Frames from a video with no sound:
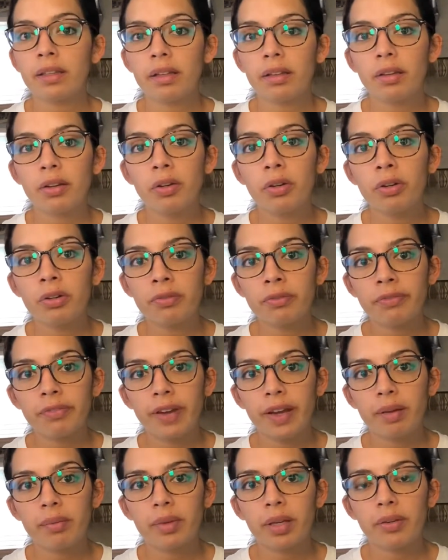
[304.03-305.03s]
the legume
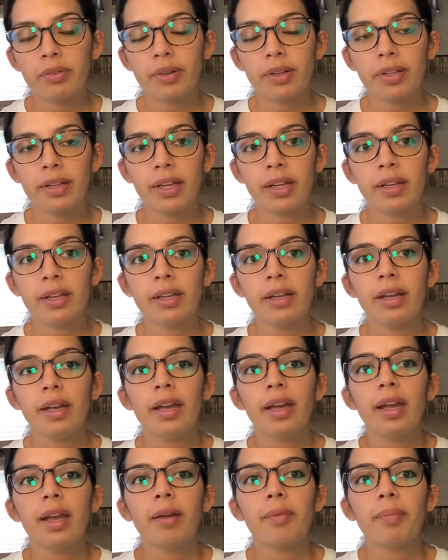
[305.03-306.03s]
family really,
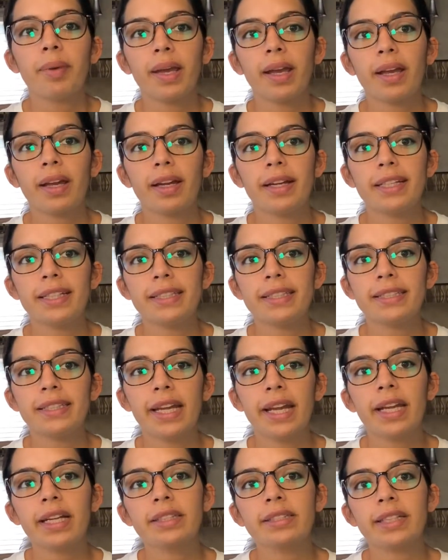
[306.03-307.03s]
because
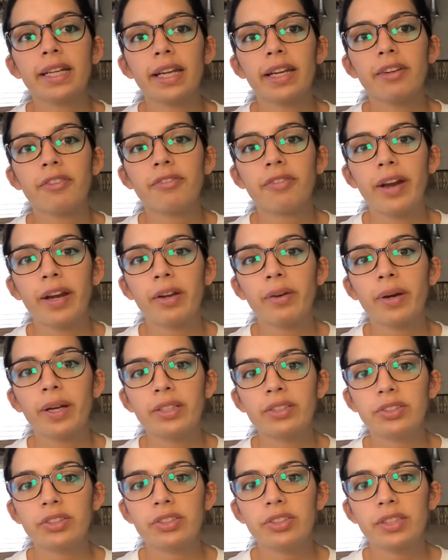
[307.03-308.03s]
they contain
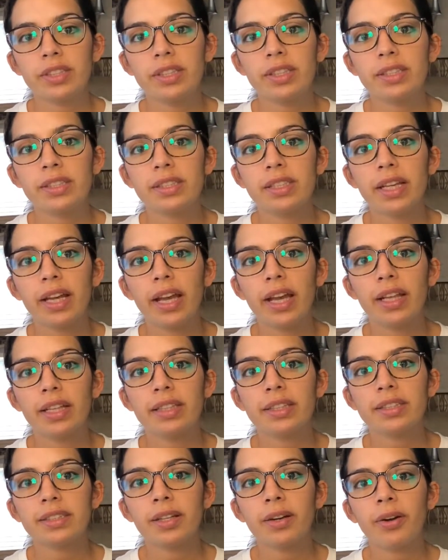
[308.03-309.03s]
phytoestrogens.
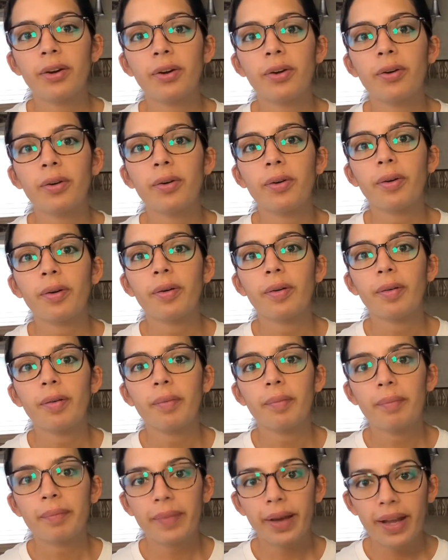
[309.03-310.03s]
And so
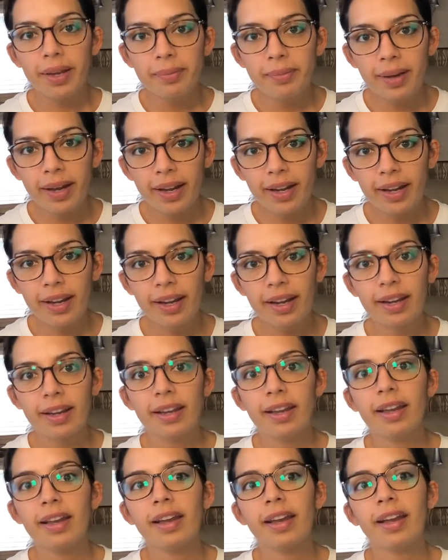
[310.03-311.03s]
my body
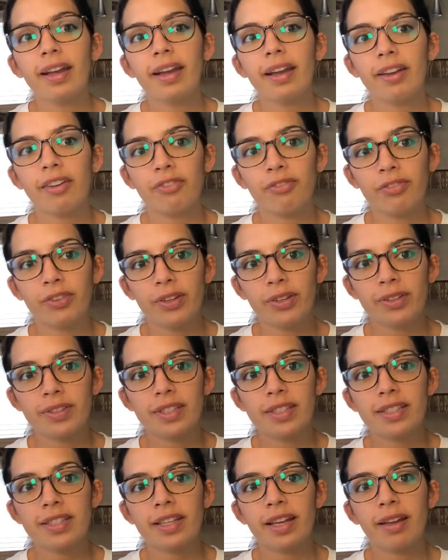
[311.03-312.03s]

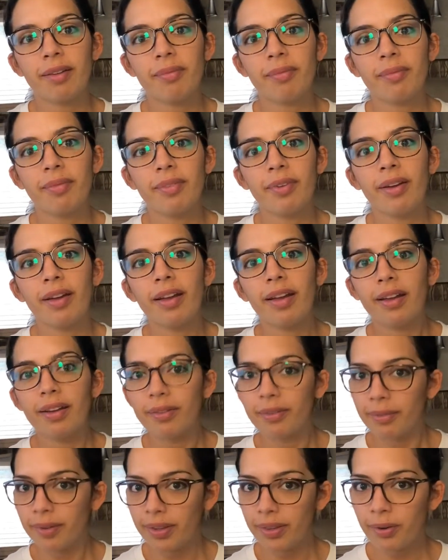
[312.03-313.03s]
confuses them
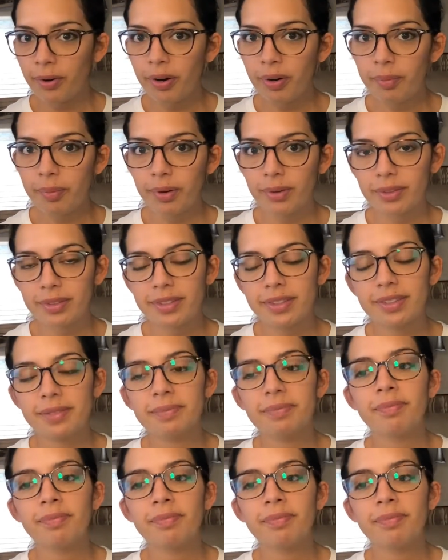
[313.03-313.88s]
with hormones.